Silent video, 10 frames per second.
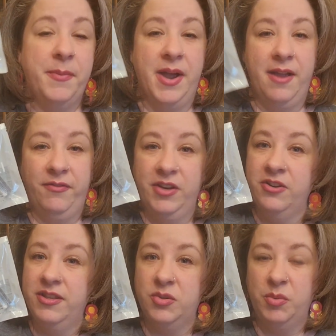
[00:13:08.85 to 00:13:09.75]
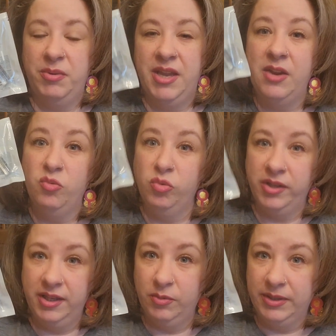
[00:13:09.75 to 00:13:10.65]
but I figured this would be a
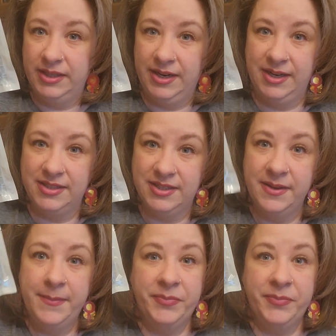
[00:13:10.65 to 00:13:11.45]
really, really nice